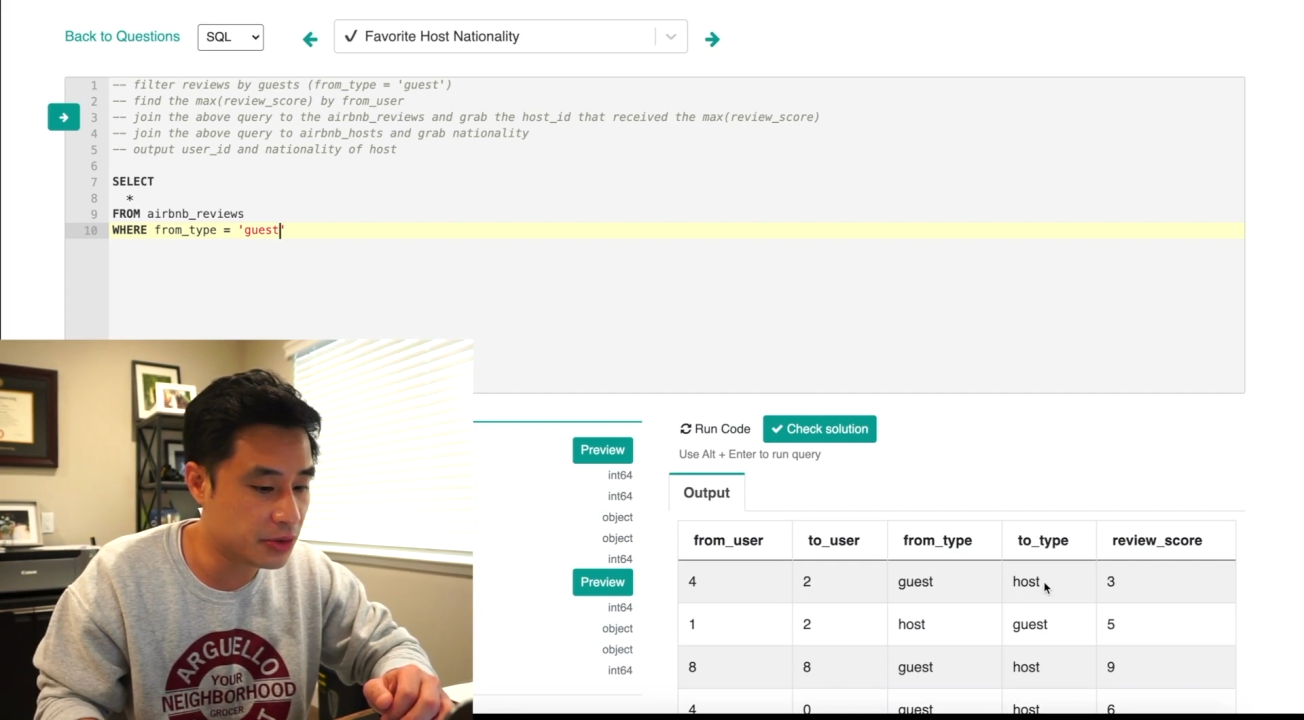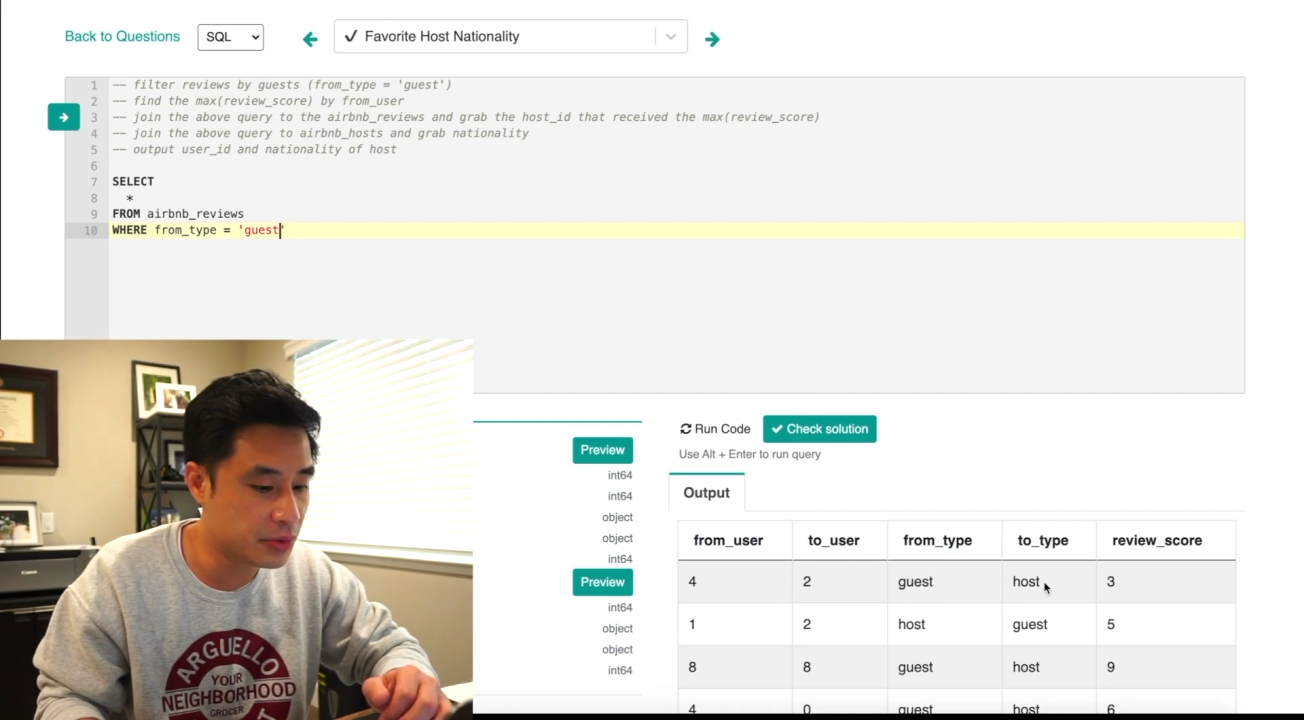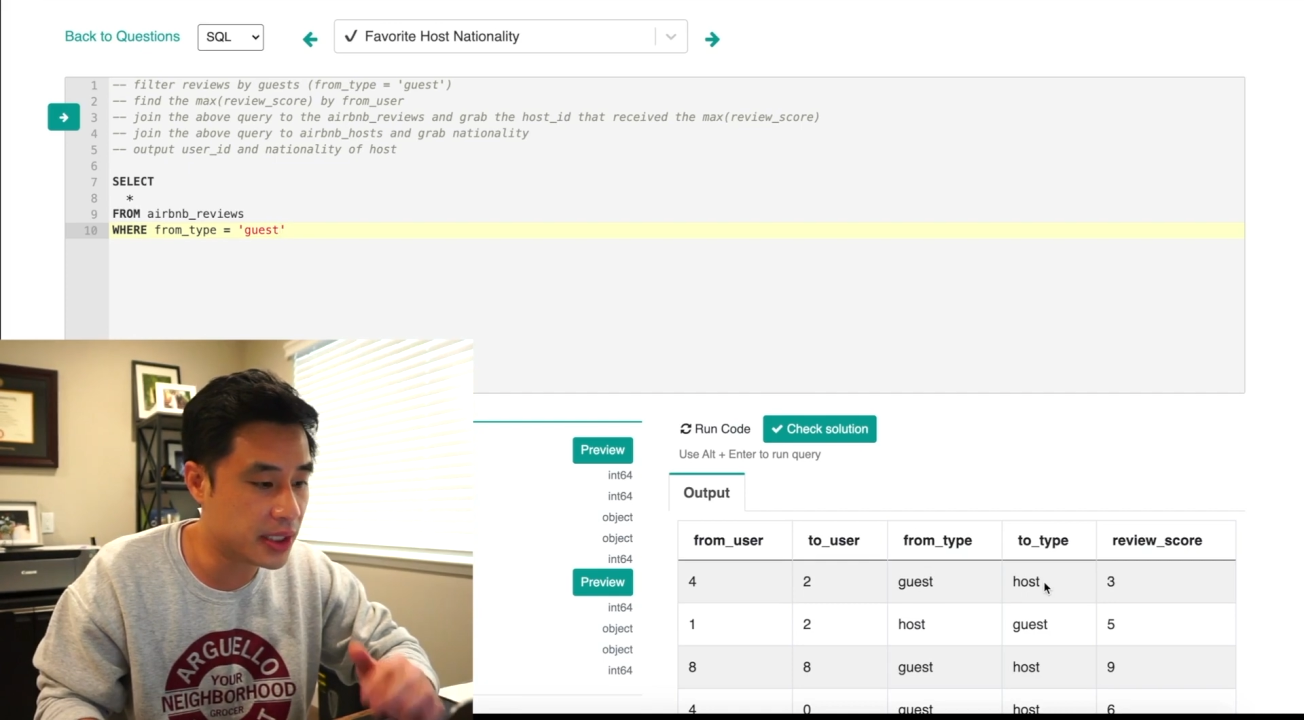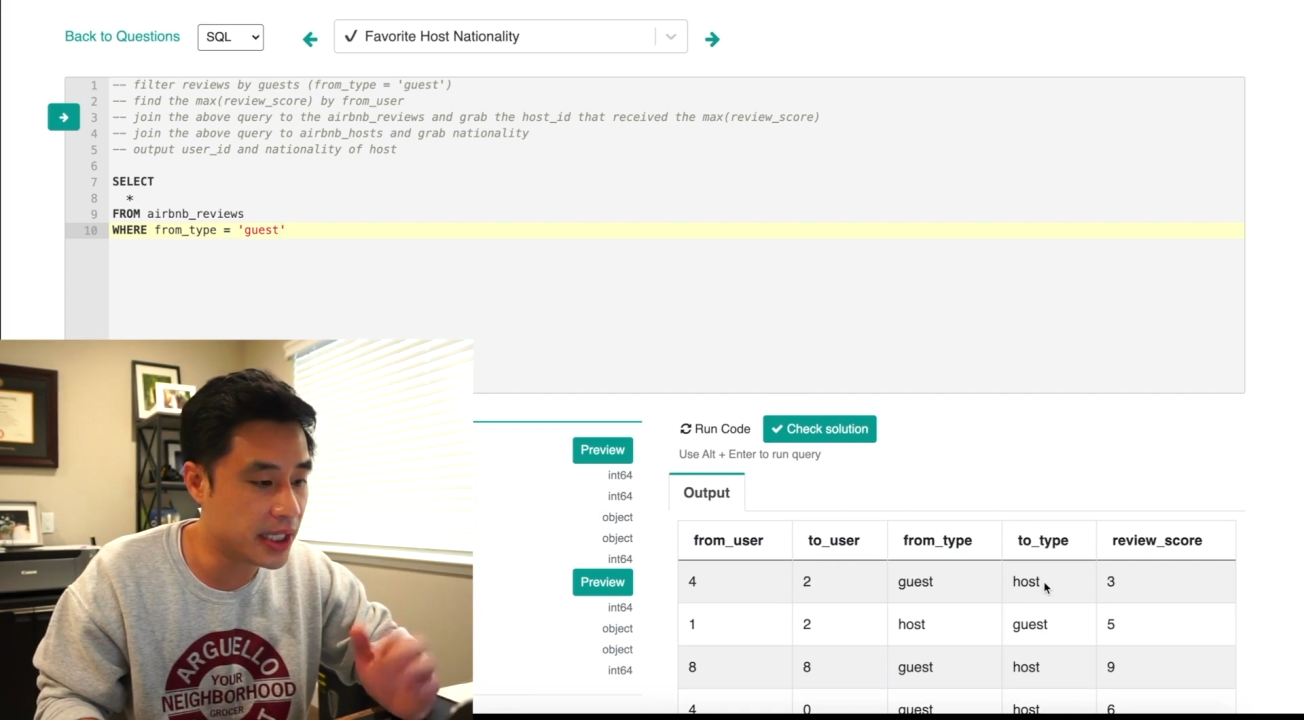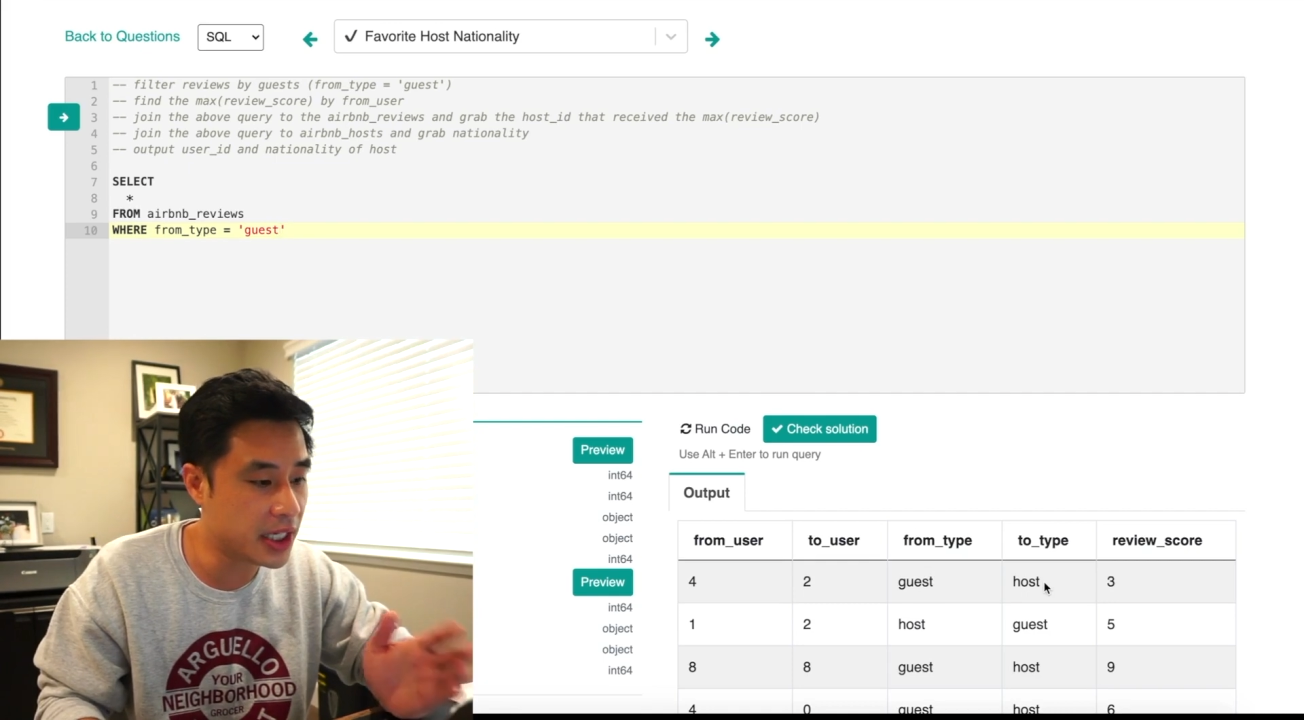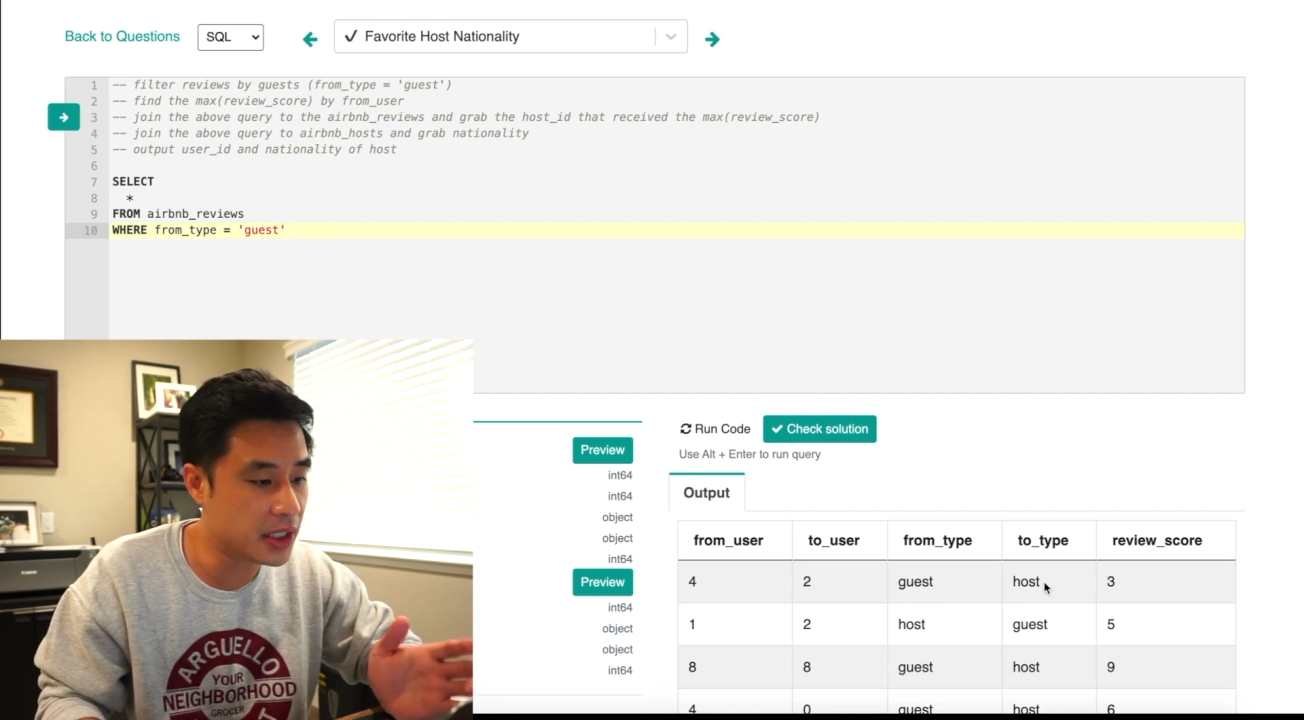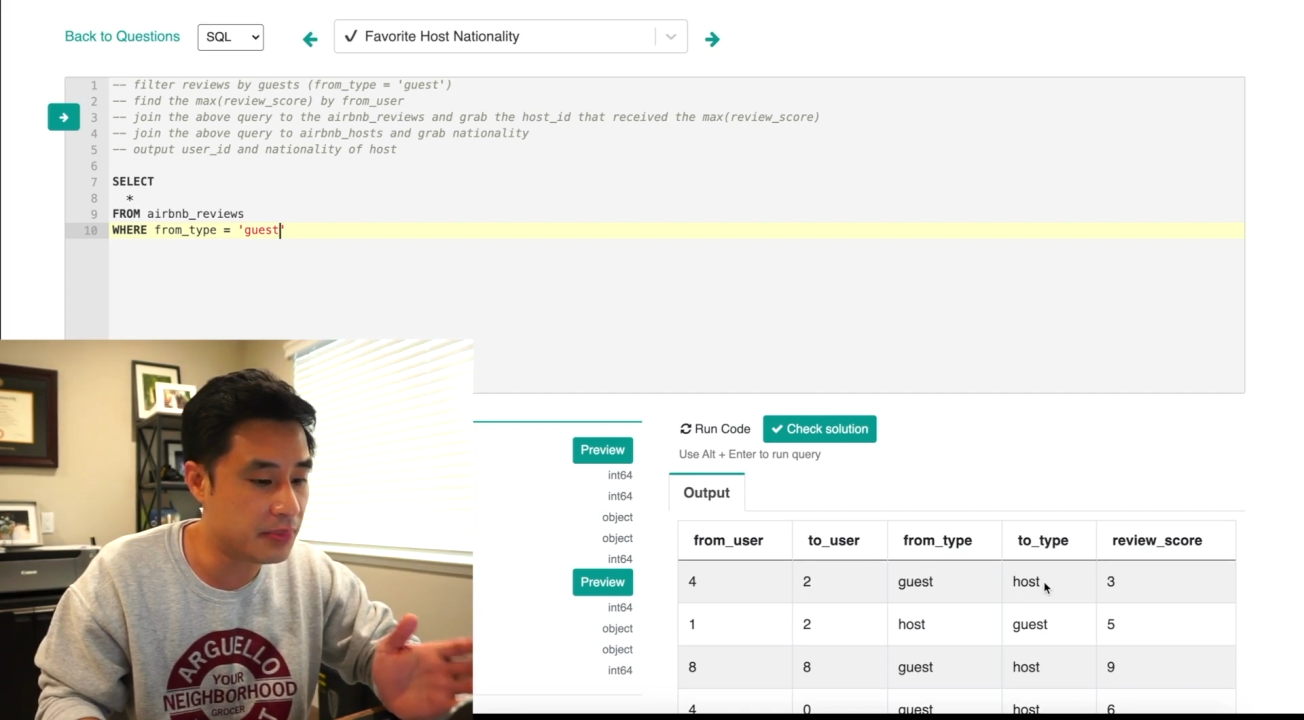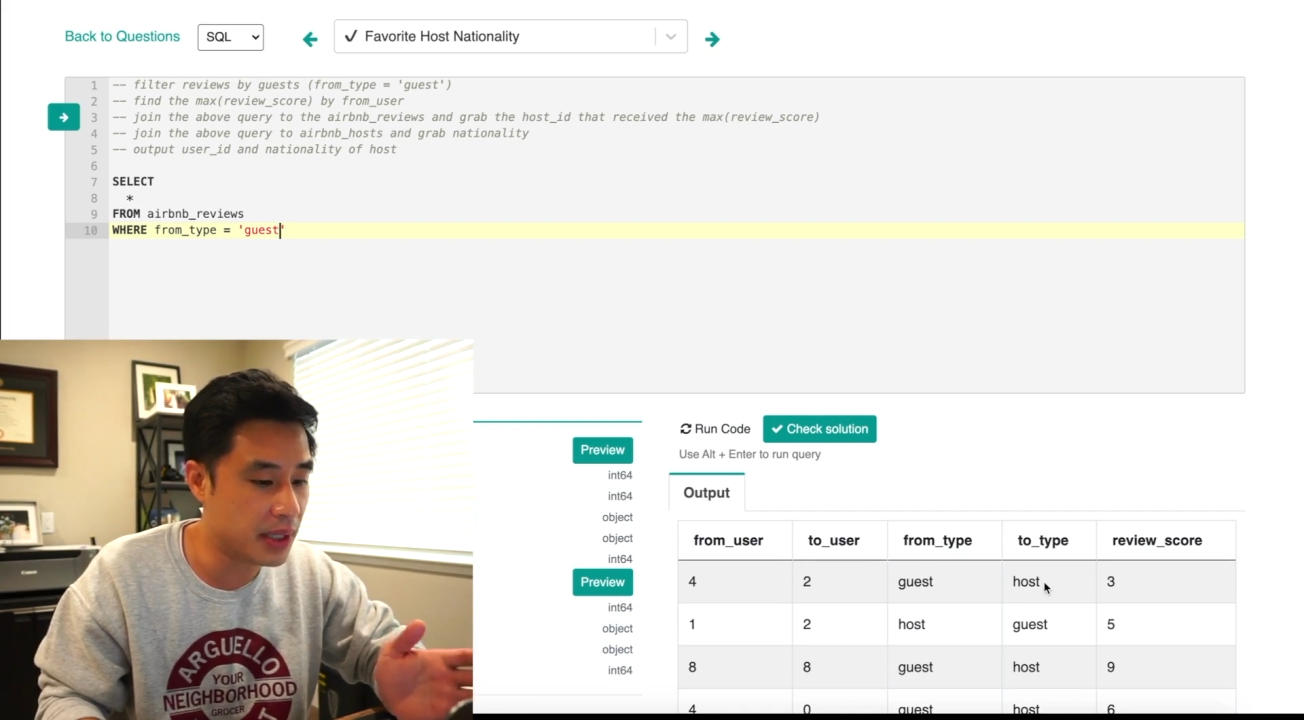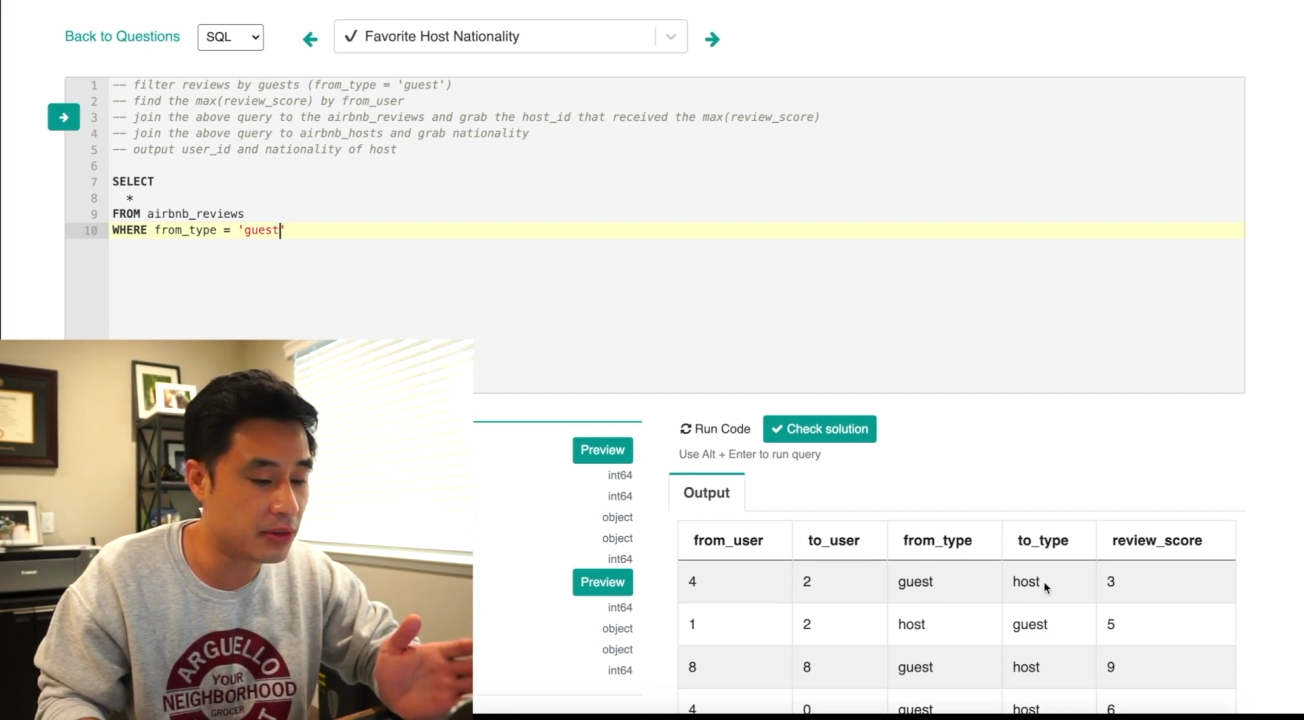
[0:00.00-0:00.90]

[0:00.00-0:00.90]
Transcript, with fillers: care about